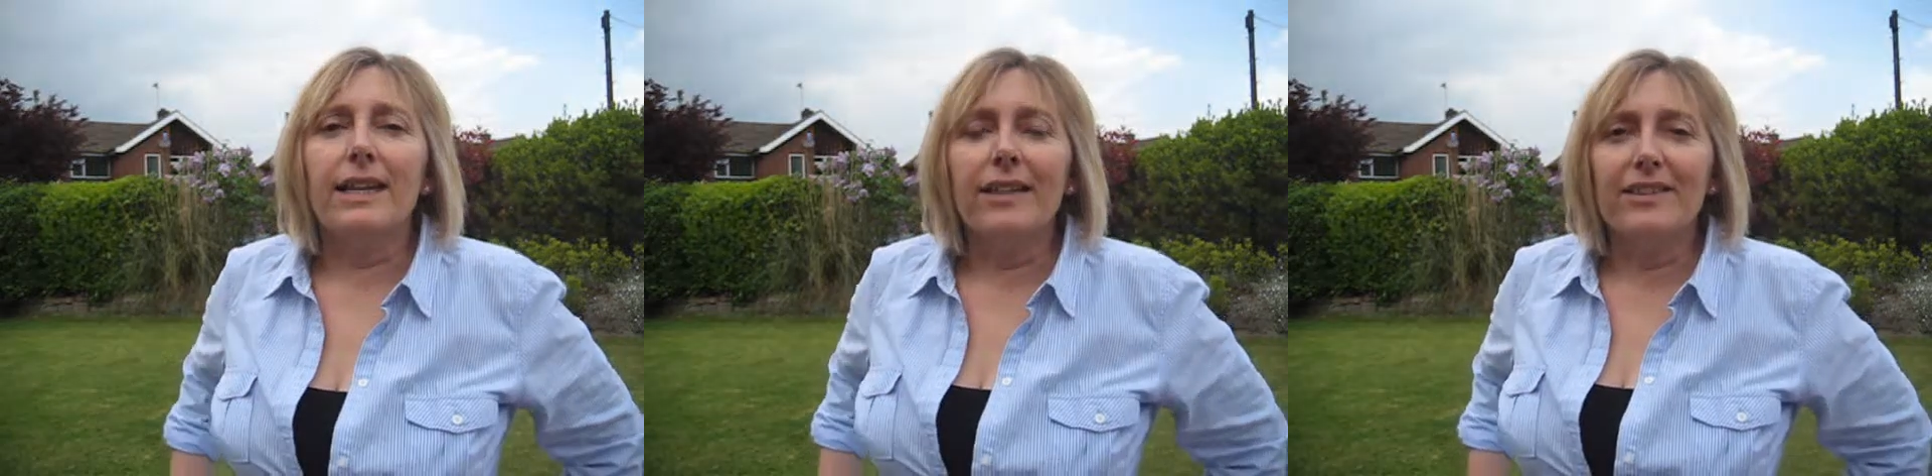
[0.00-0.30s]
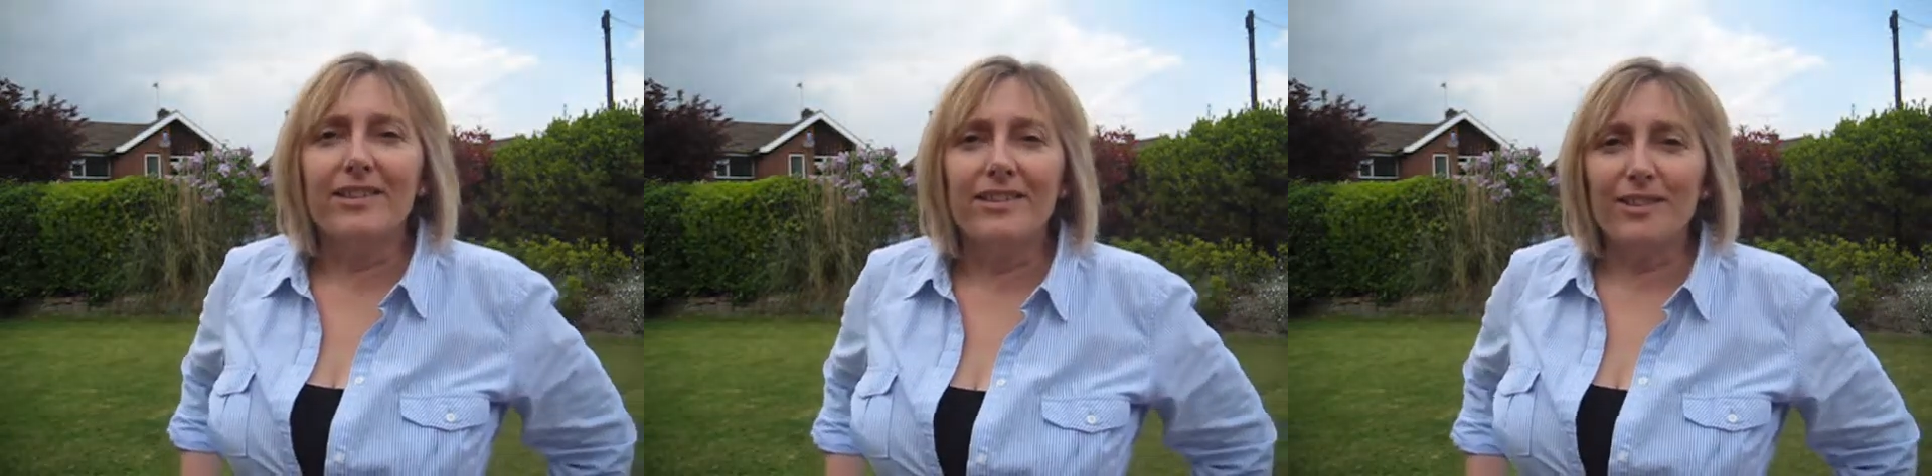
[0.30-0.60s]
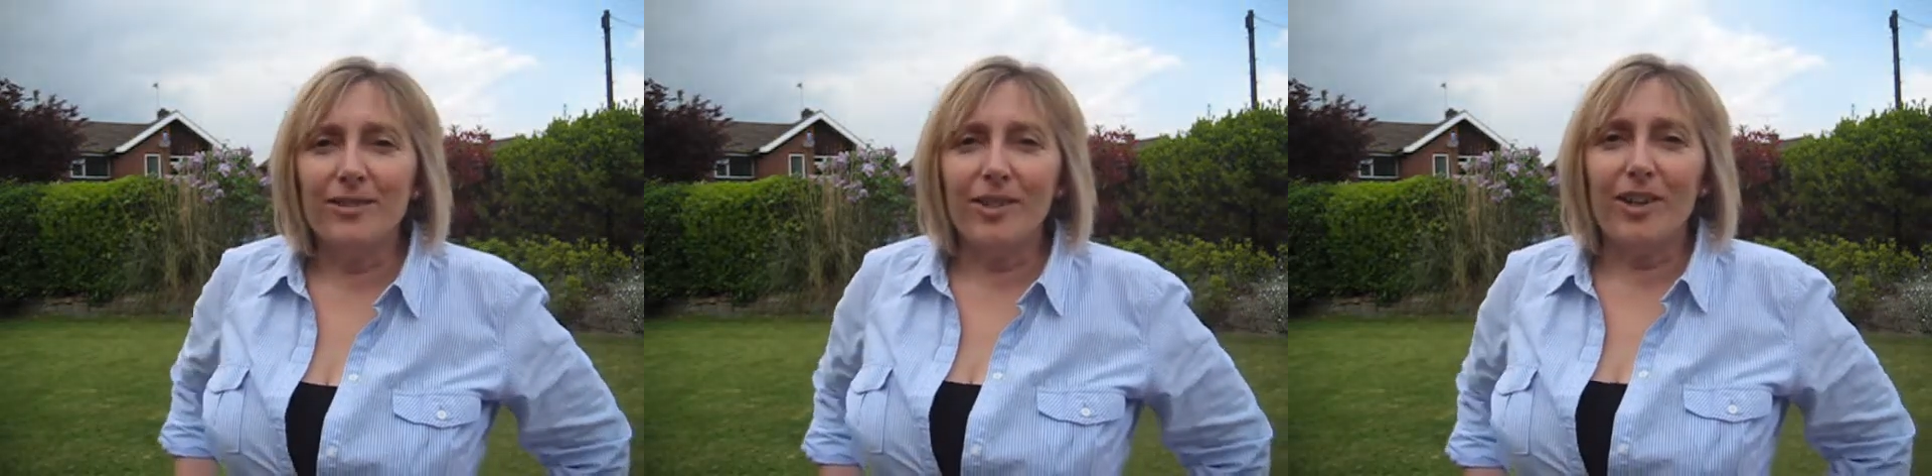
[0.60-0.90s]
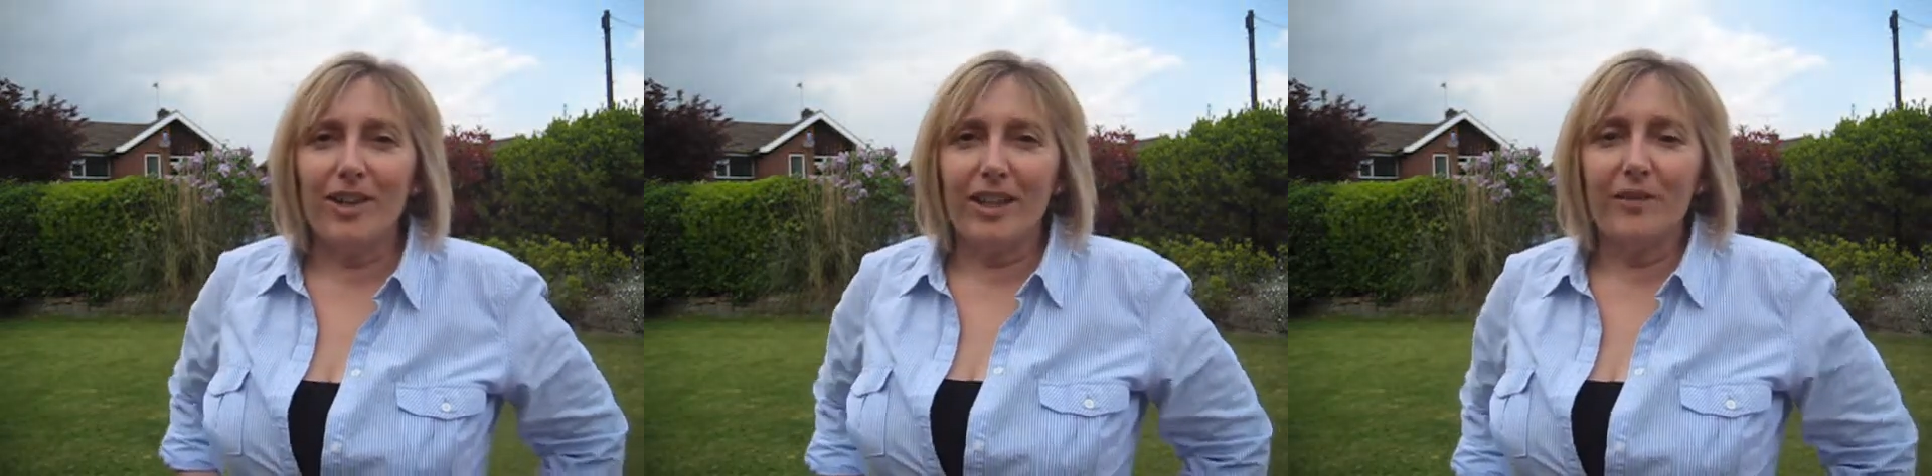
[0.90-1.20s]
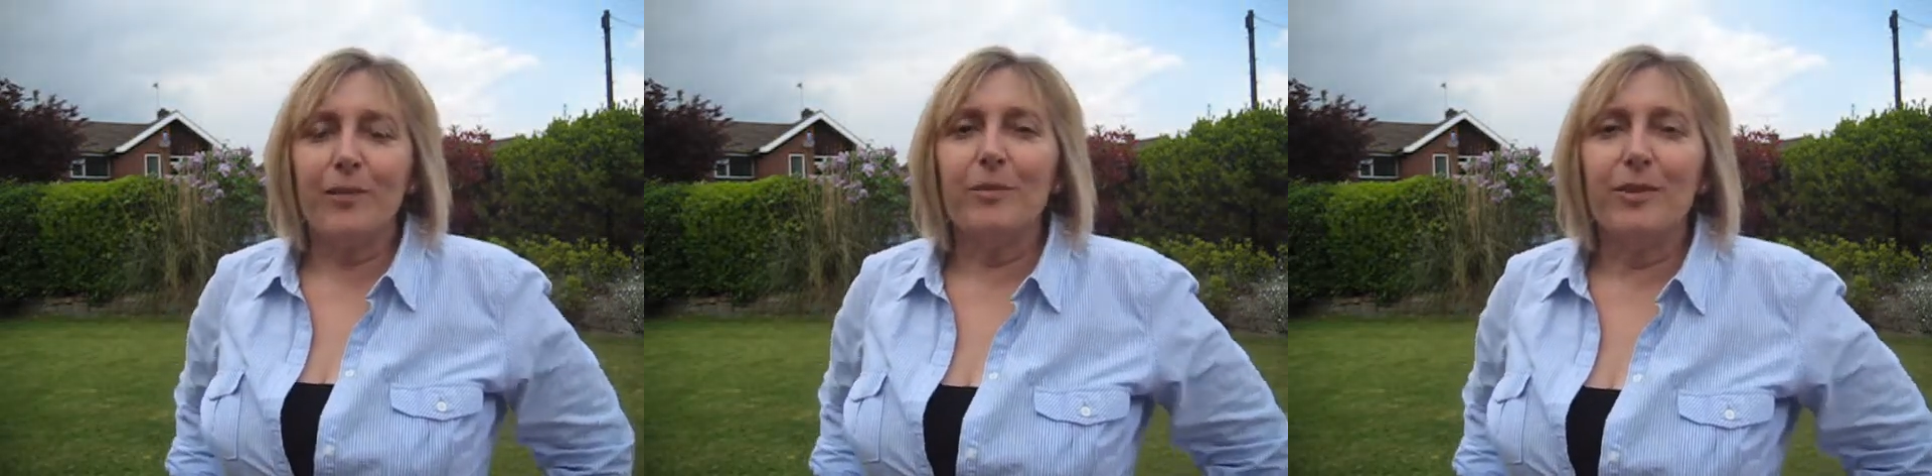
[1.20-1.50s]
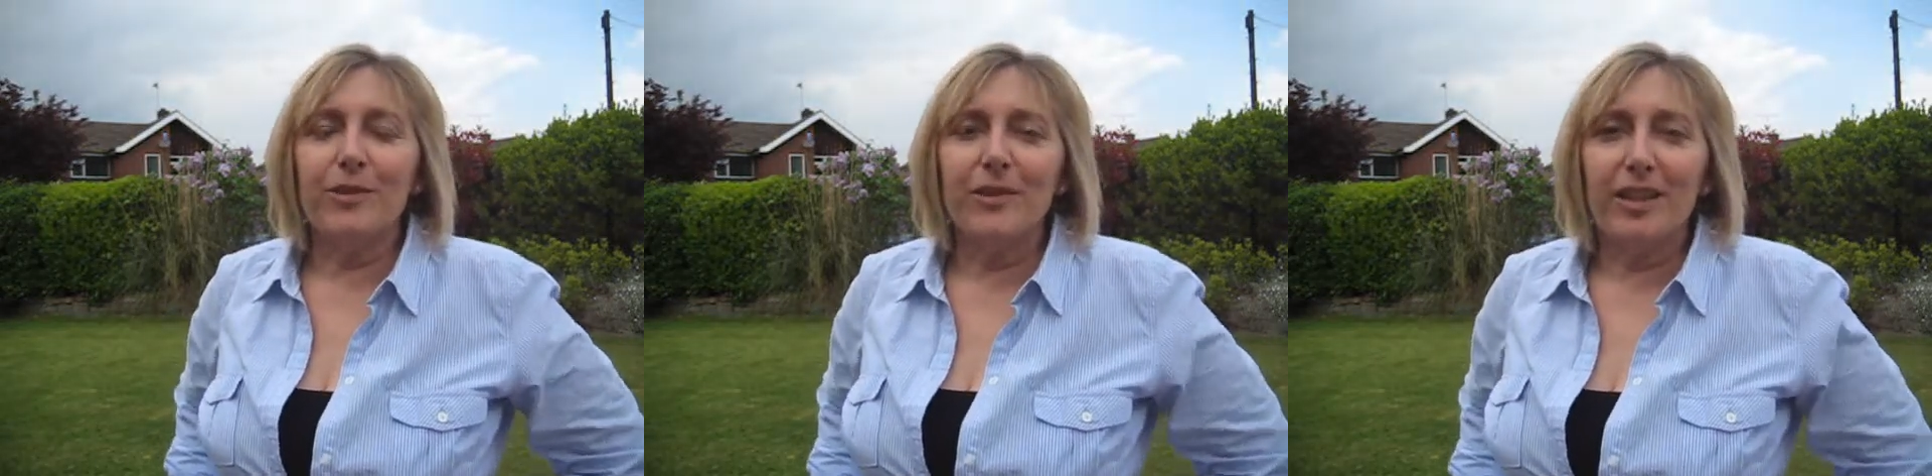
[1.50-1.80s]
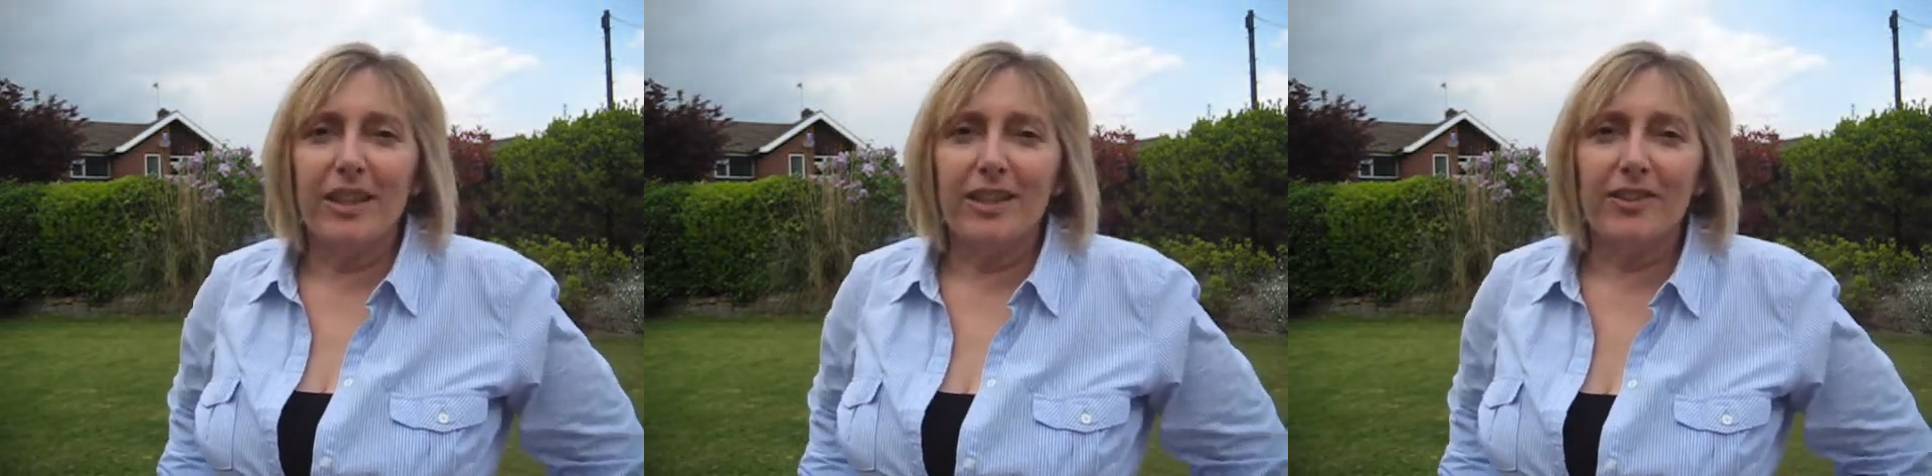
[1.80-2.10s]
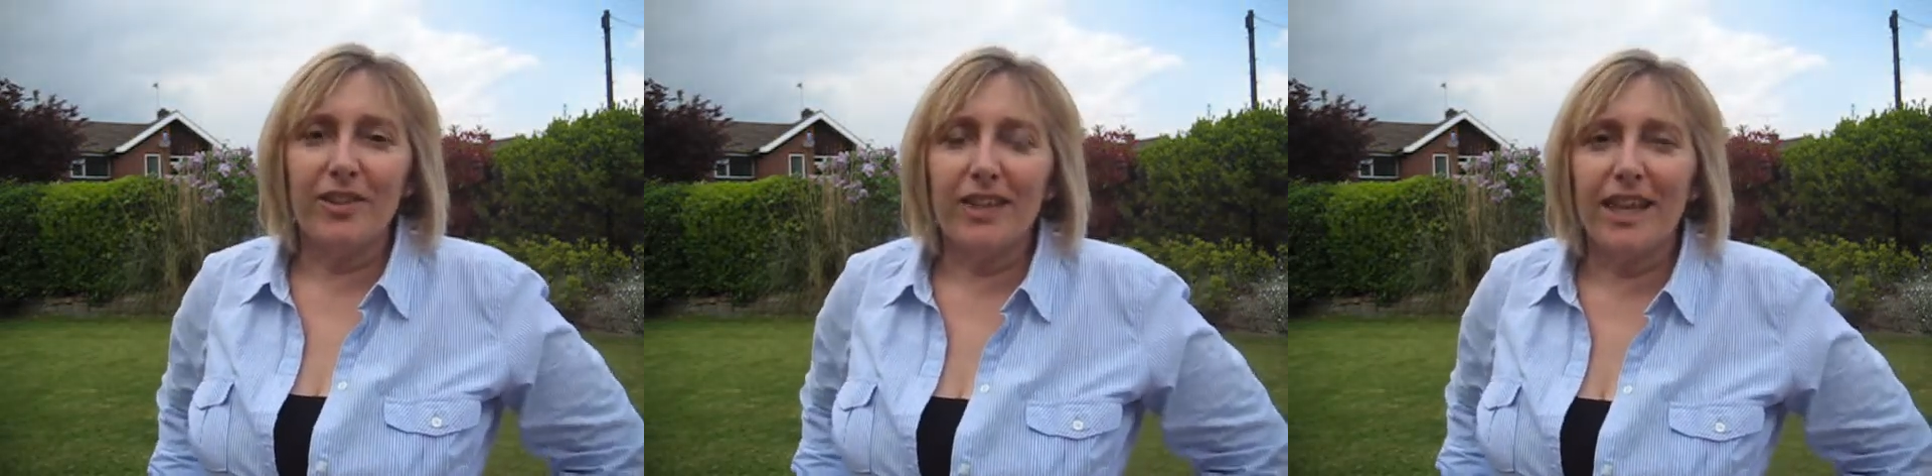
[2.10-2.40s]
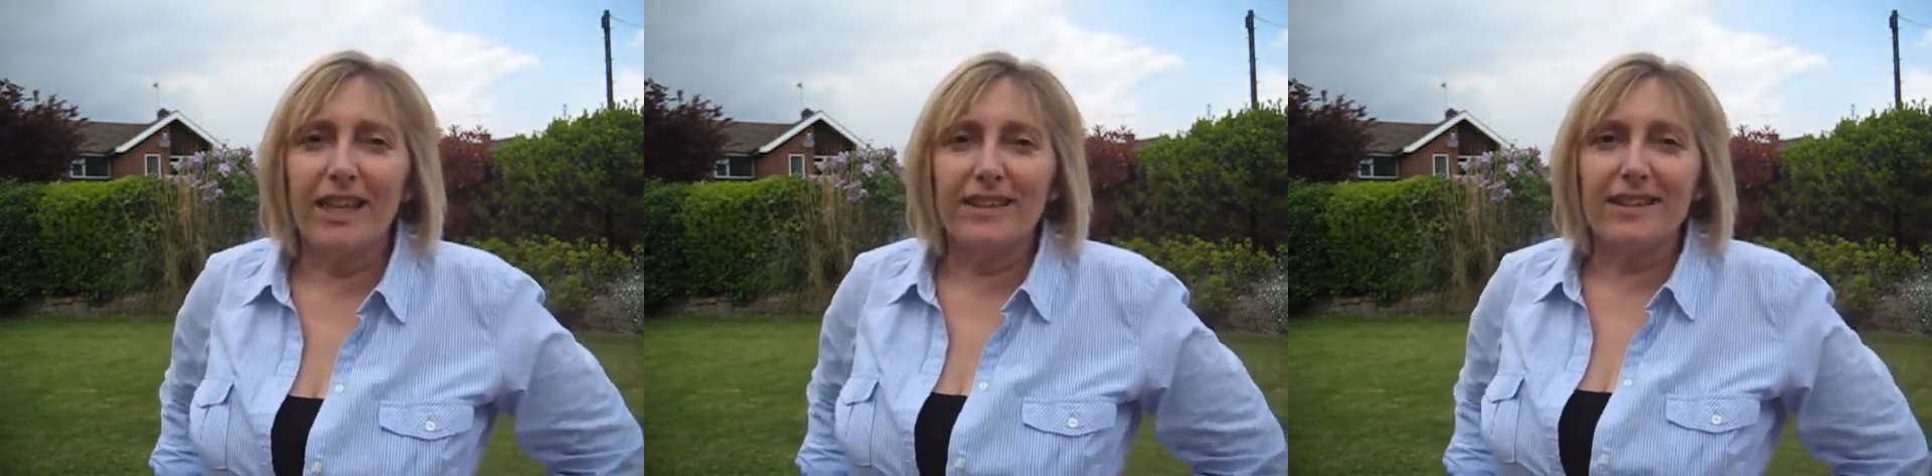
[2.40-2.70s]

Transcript: Hi, this is Sue Collier from SueCollier.net,